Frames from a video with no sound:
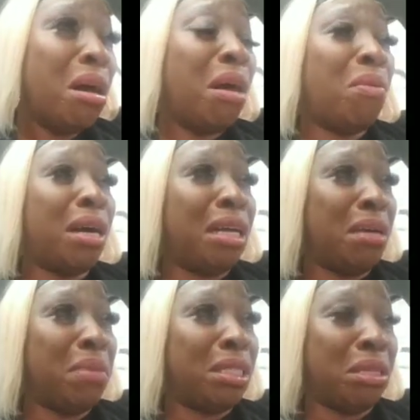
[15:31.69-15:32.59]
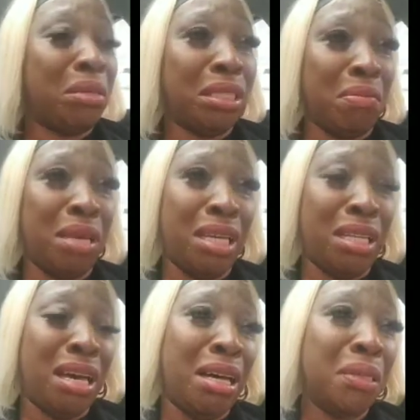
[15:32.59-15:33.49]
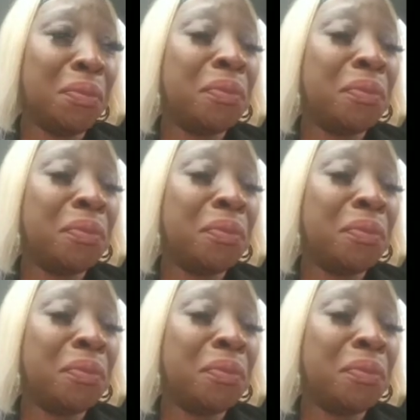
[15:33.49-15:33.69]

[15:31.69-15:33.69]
I'm not going to mix up this a bit either.